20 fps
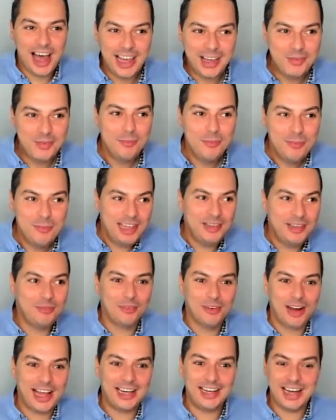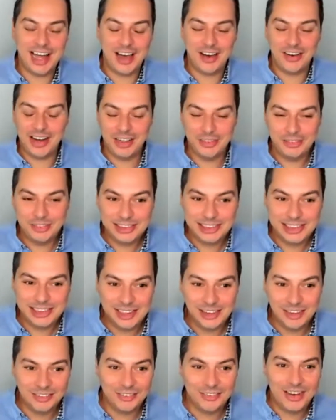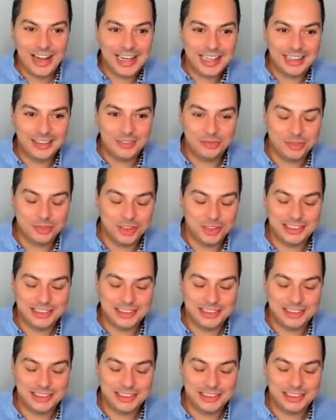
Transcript: are a meme right now. I've seen on Reddit,